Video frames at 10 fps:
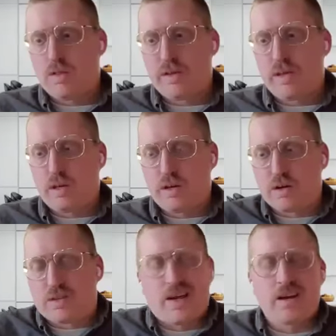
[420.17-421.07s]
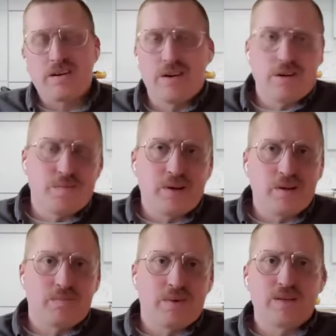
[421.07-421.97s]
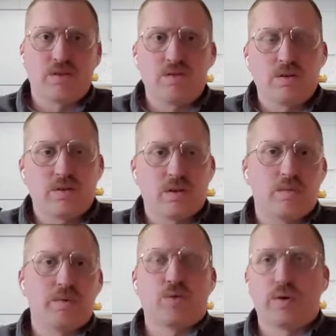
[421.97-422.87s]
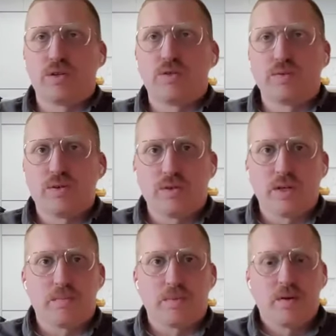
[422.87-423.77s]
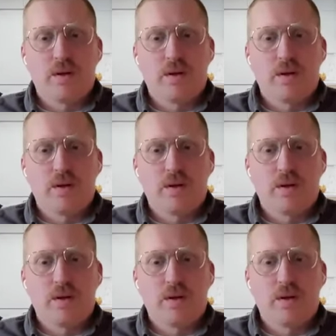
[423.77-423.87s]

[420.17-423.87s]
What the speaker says: The standard European base unit is going to be 22 inches deep.